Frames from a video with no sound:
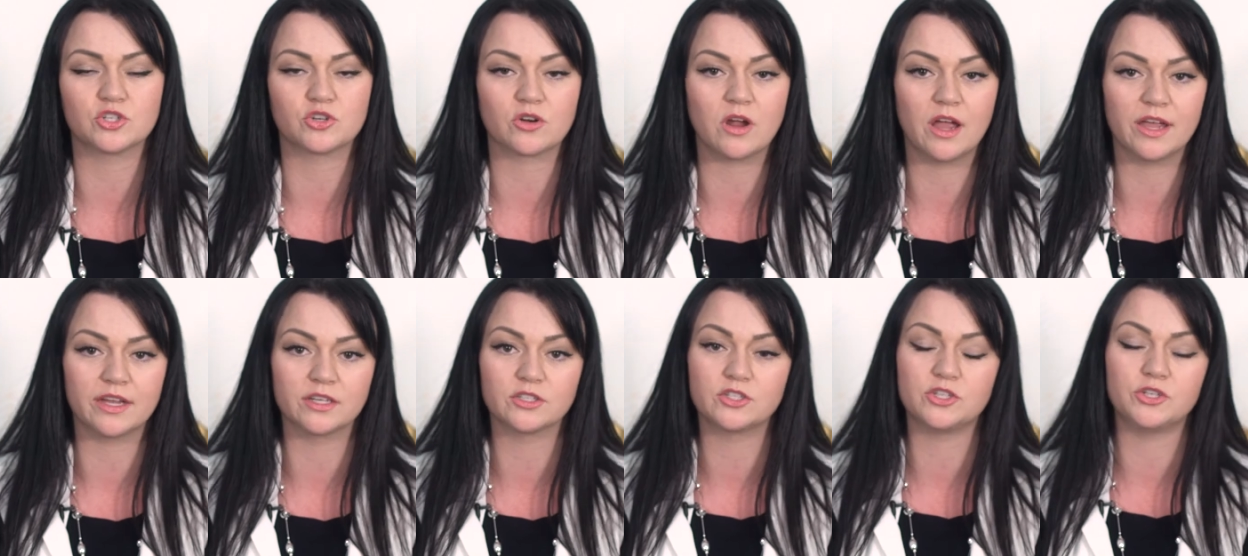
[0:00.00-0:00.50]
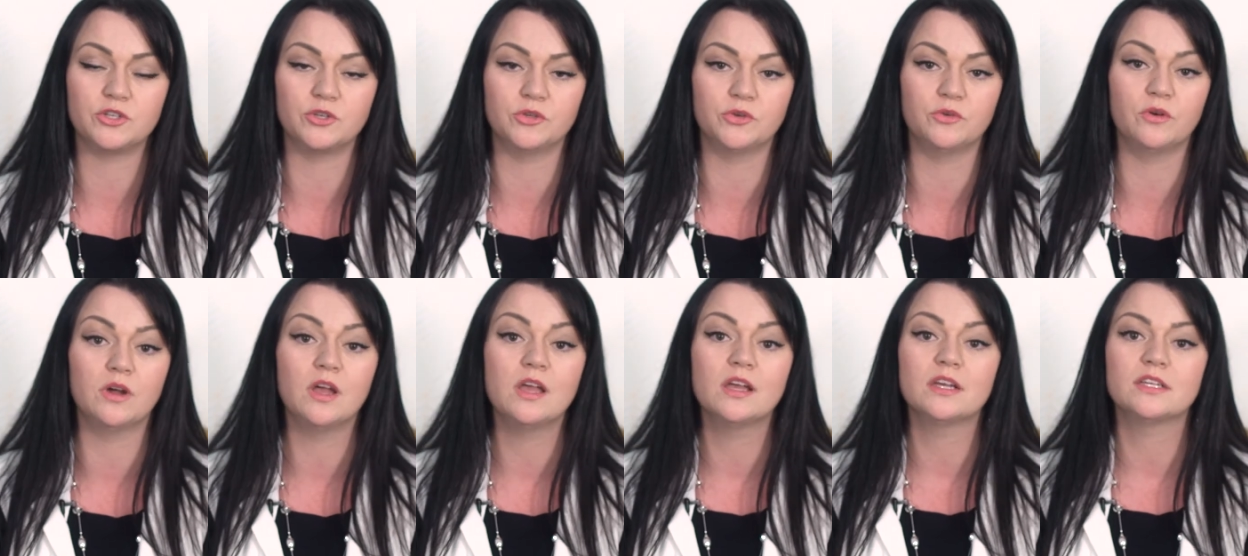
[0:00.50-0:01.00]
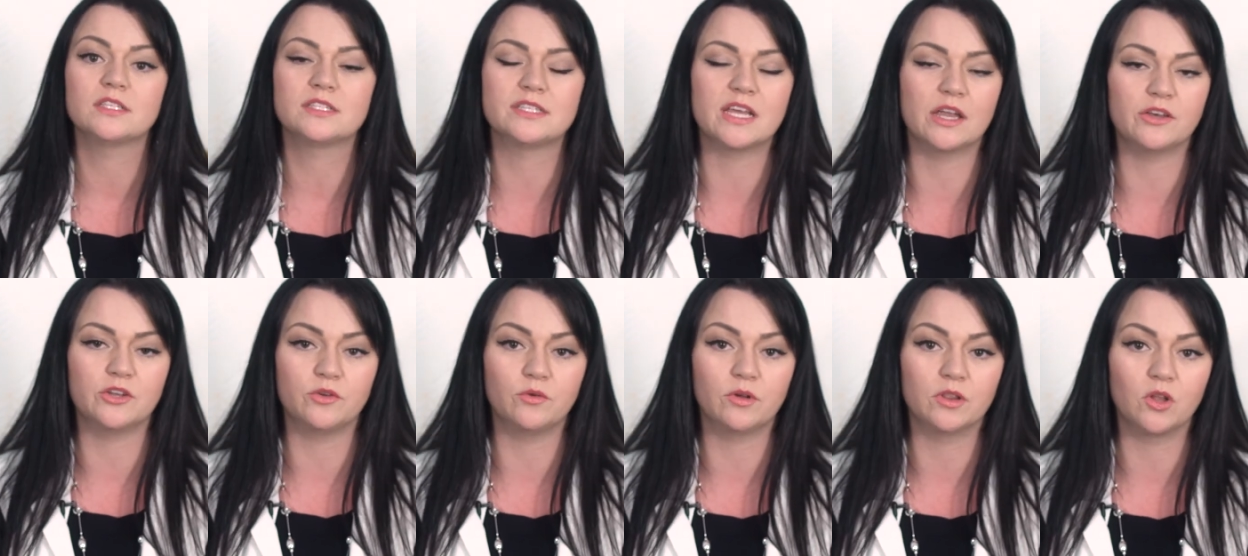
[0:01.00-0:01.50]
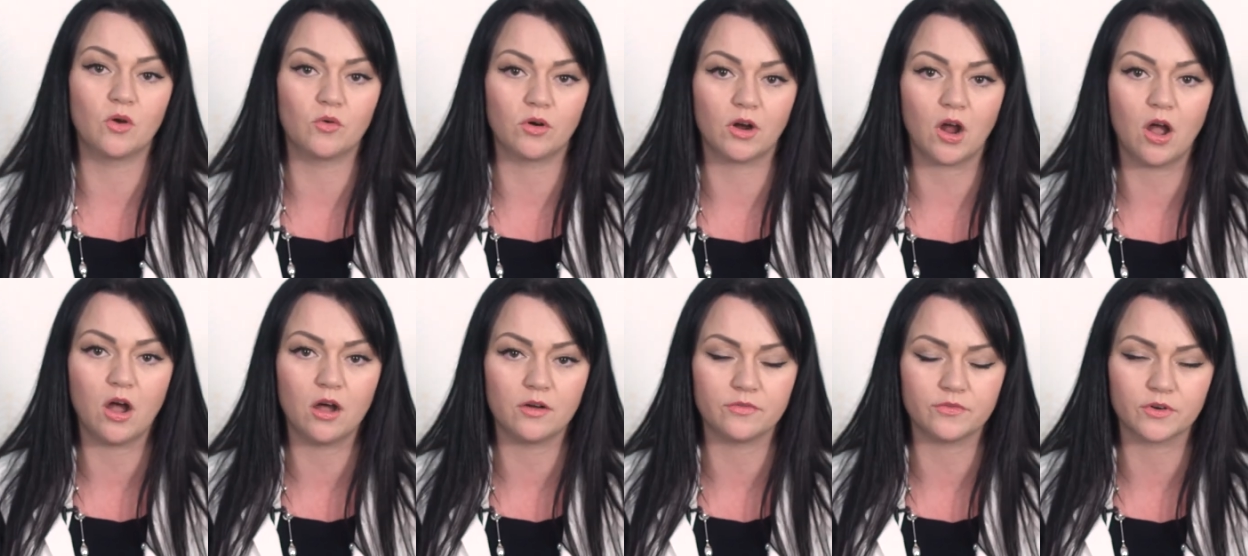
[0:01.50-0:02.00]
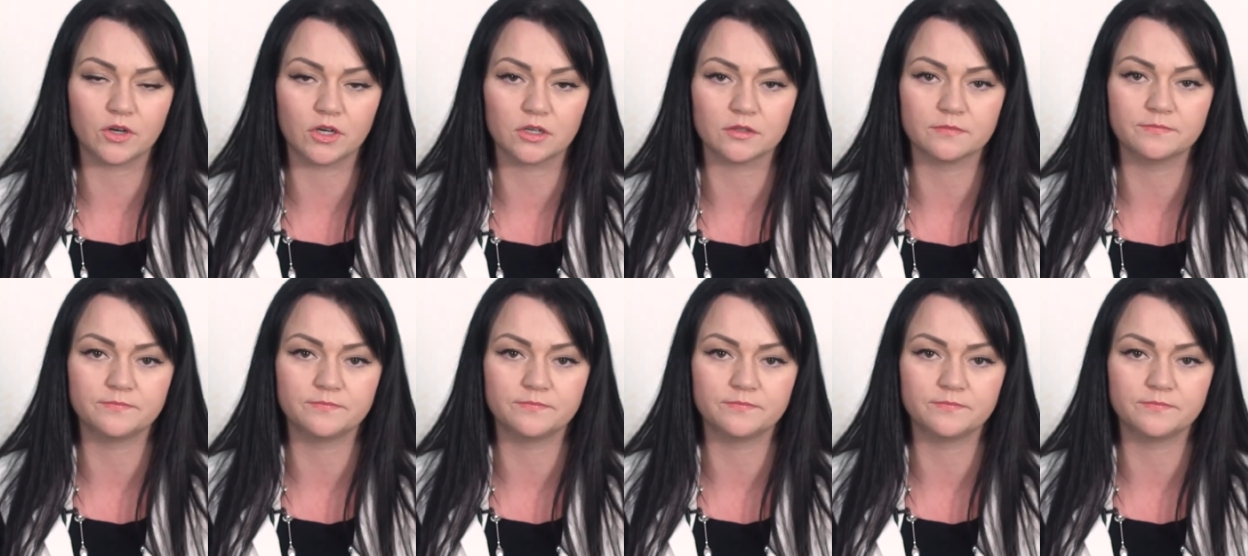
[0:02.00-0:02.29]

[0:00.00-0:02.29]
trying to send you a lower offer.